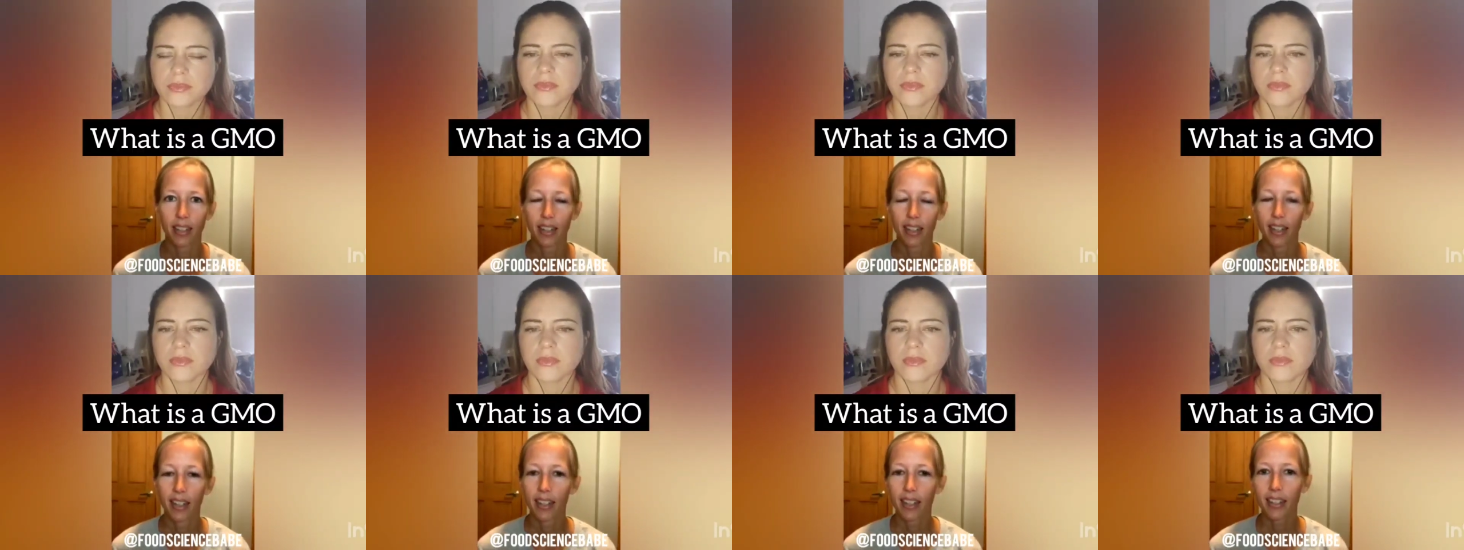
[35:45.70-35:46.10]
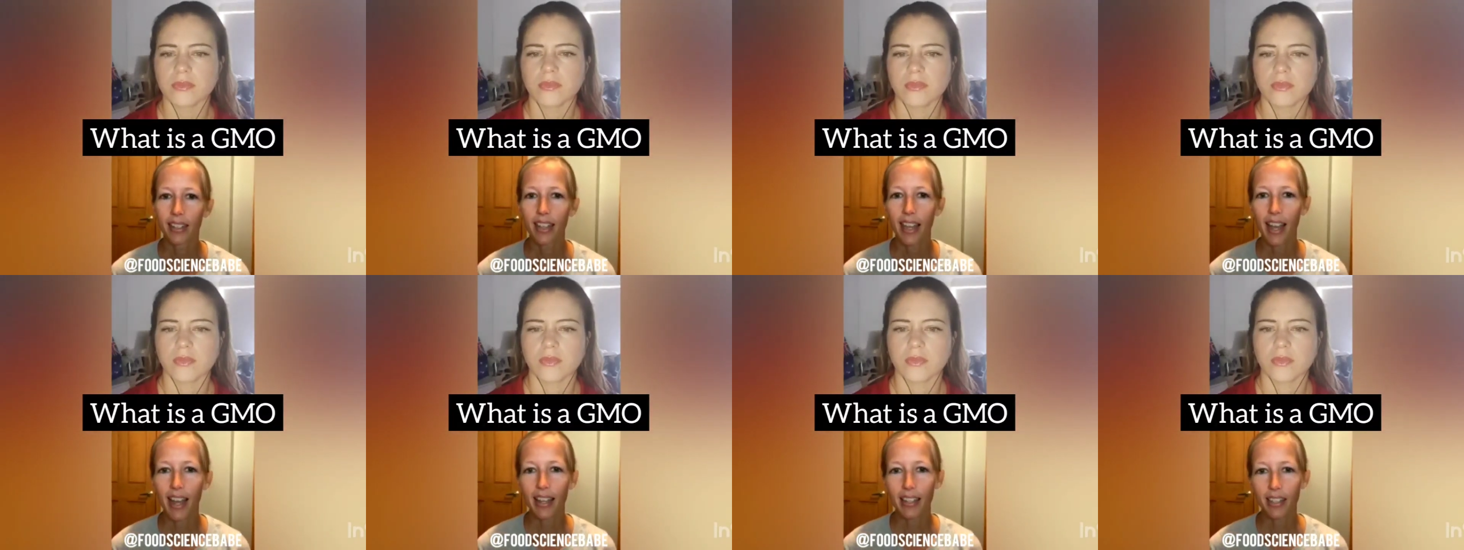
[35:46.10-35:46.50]

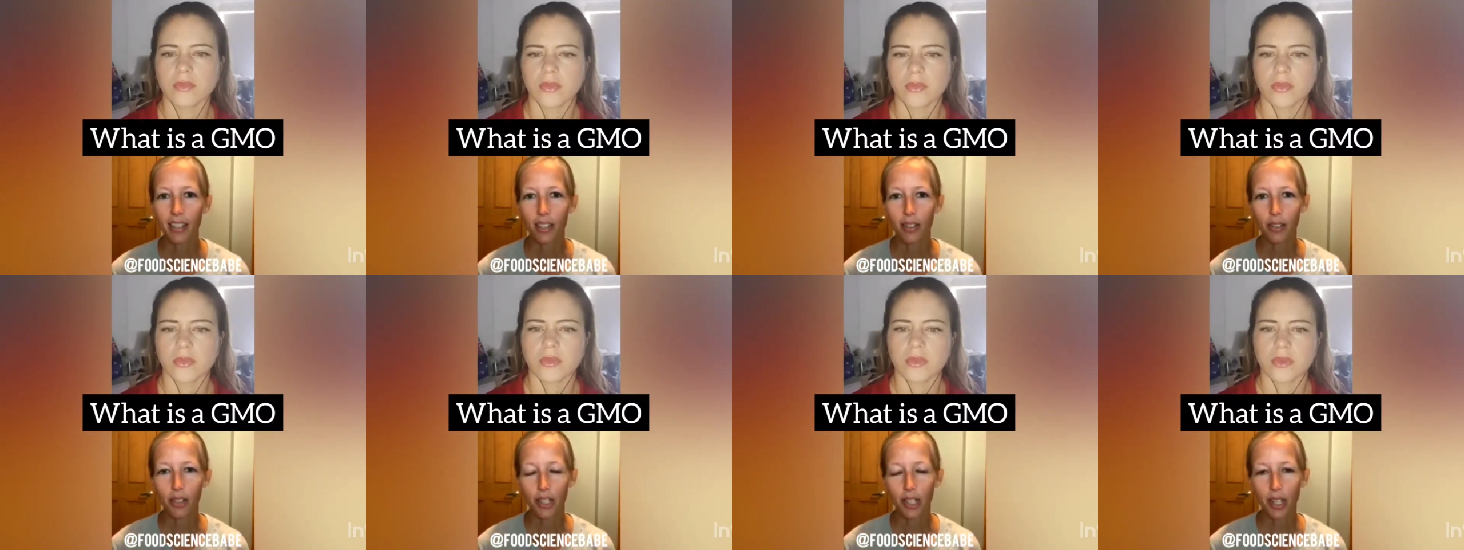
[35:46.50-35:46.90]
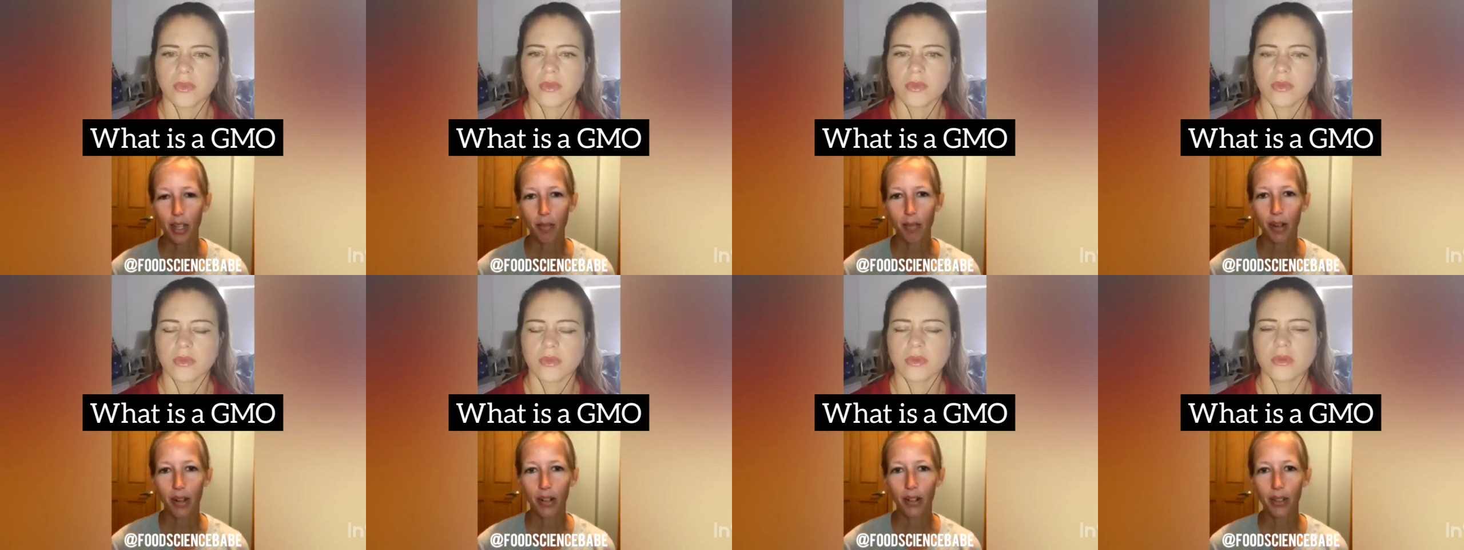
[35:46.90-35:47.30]
Speaker 1: Yeah, so
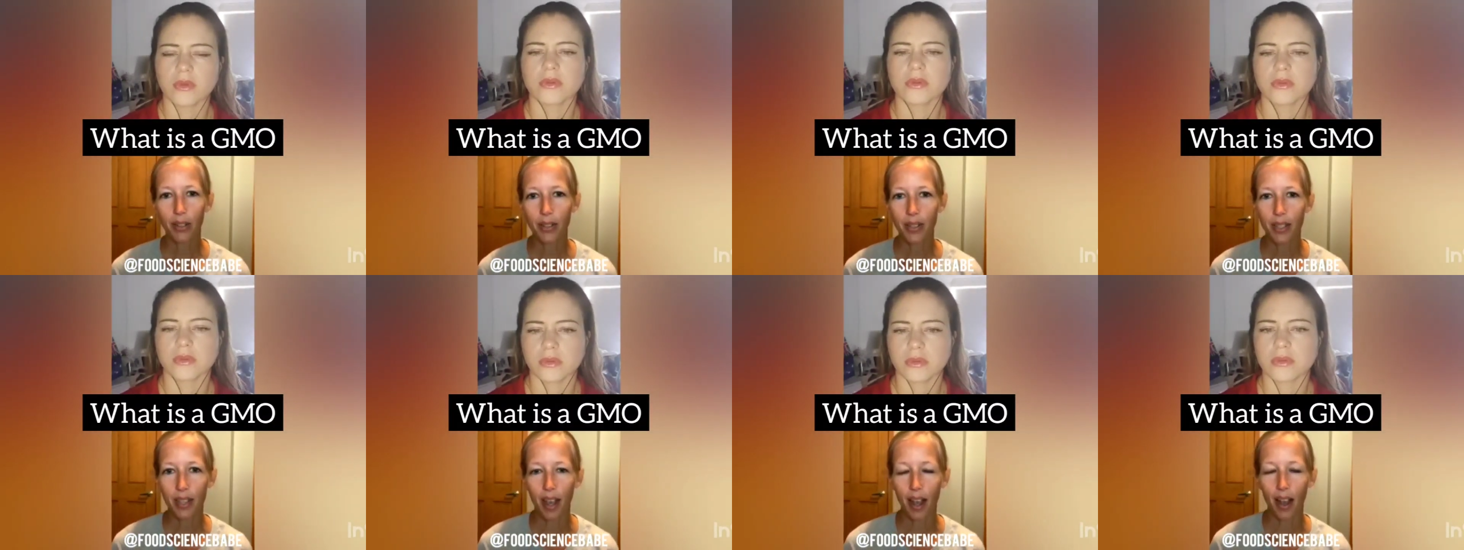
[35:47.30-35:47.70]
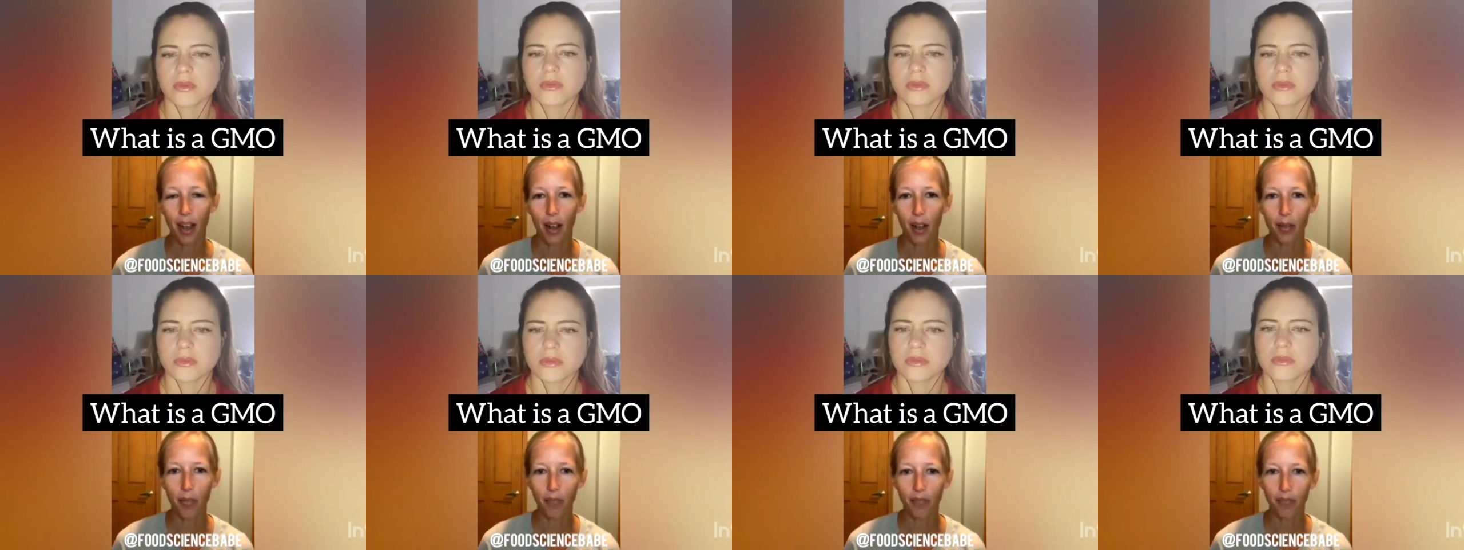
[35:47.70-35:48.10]
GMOs.
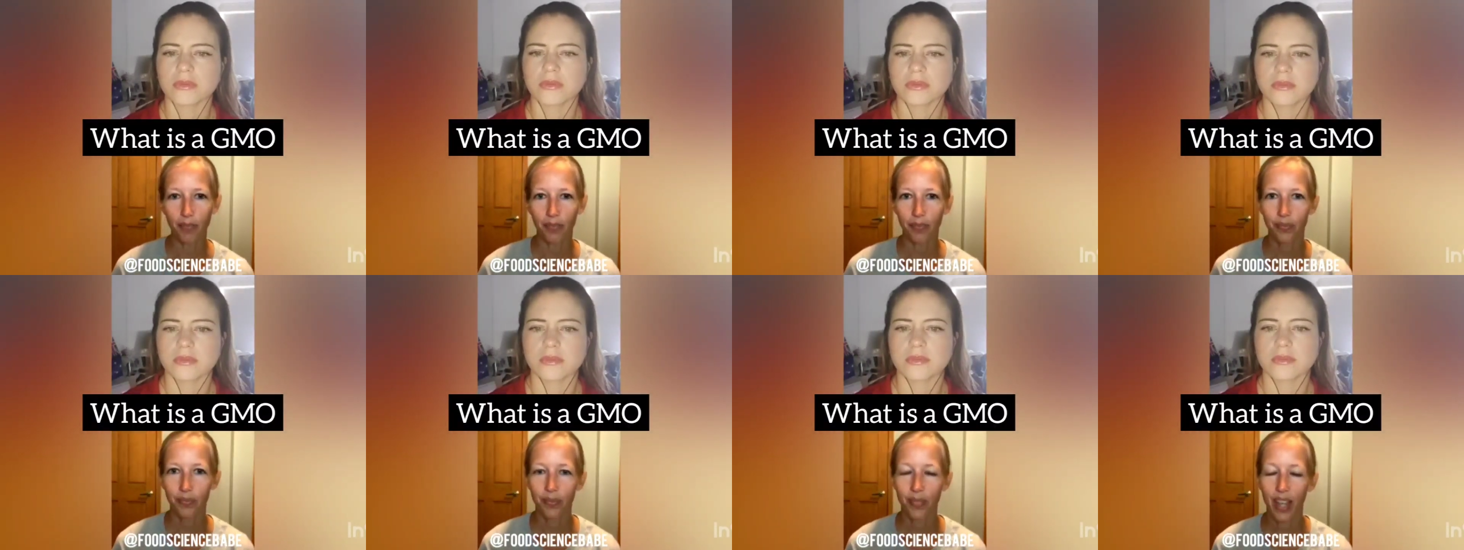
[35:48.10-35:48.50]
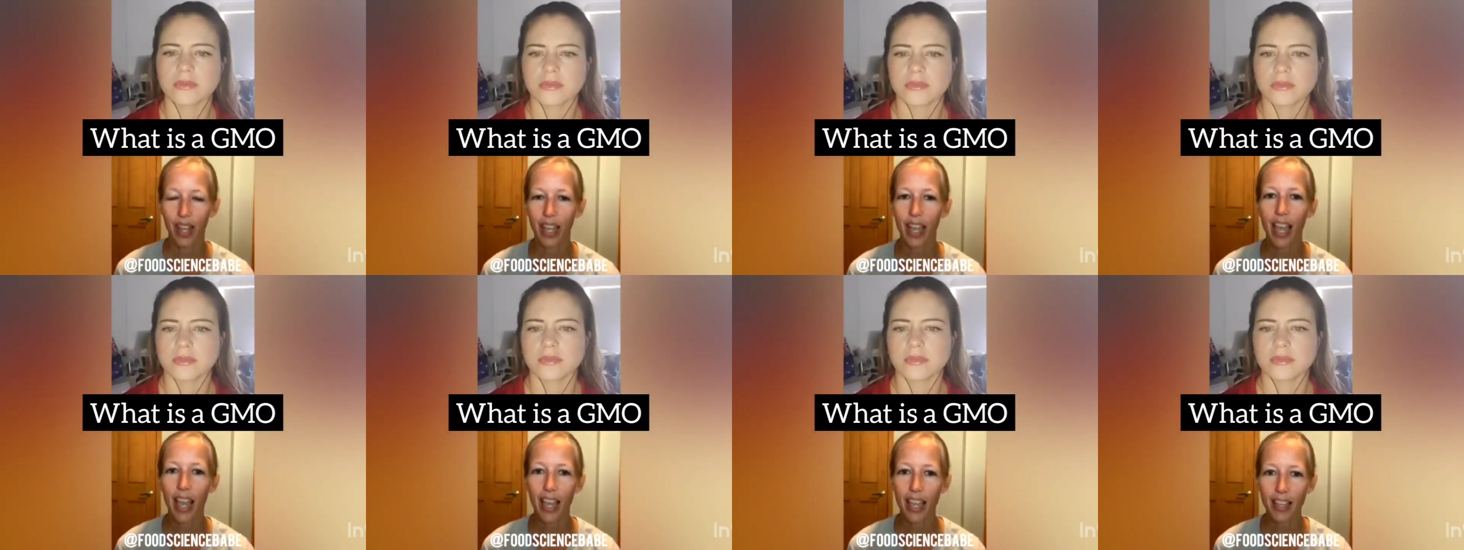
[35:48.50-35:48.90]
Um, I
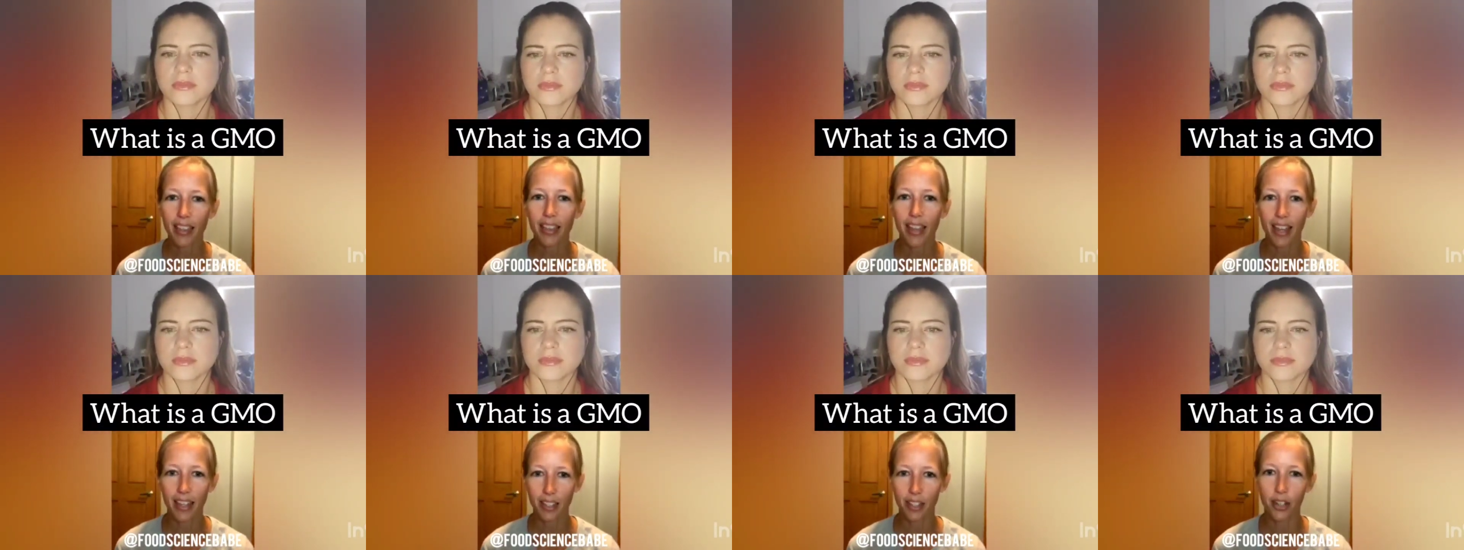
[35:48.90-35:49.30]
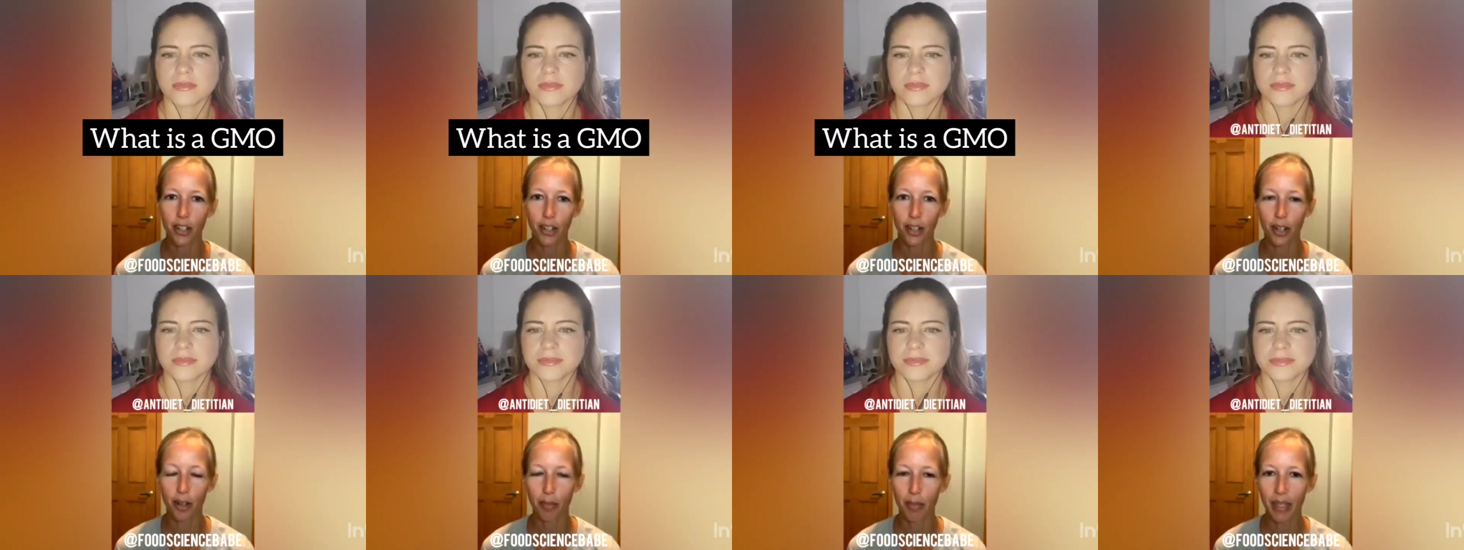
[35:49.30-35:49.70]
hate that
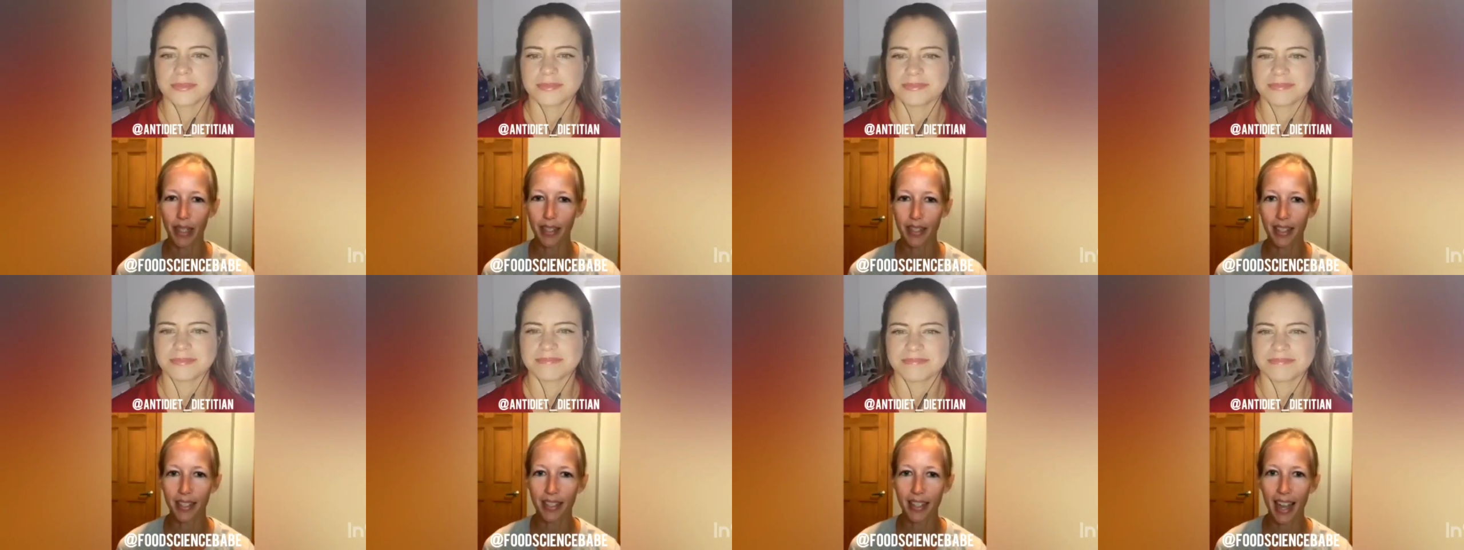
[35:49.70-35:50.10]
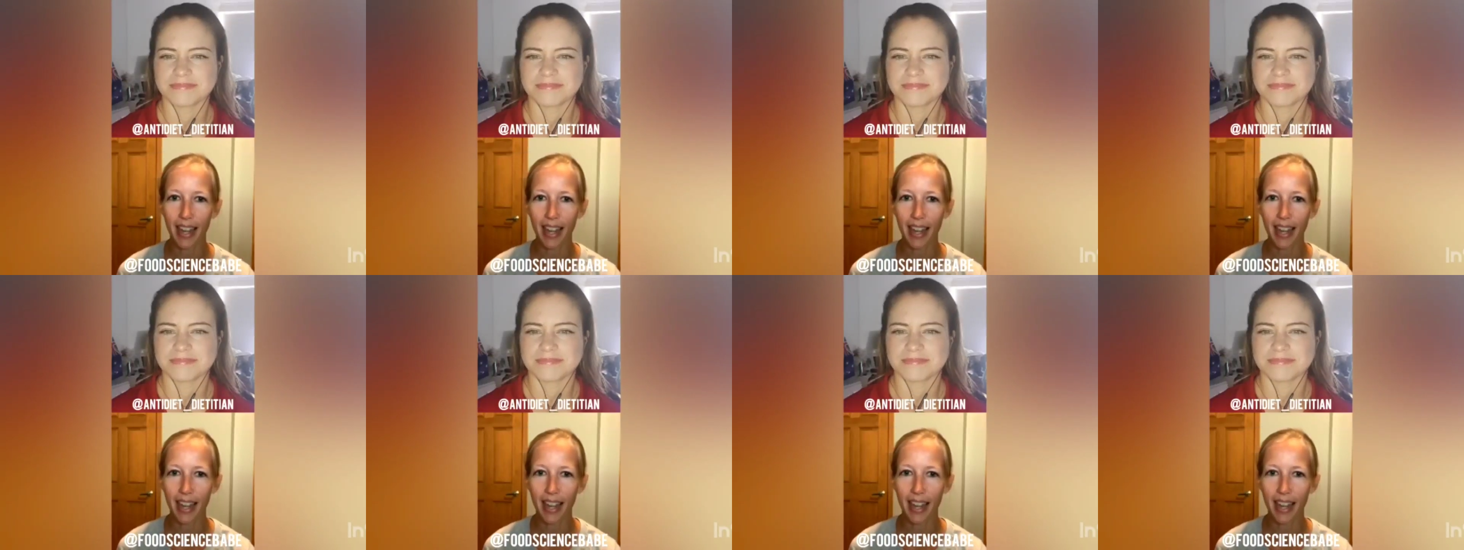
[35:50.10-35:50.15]
term because it's not a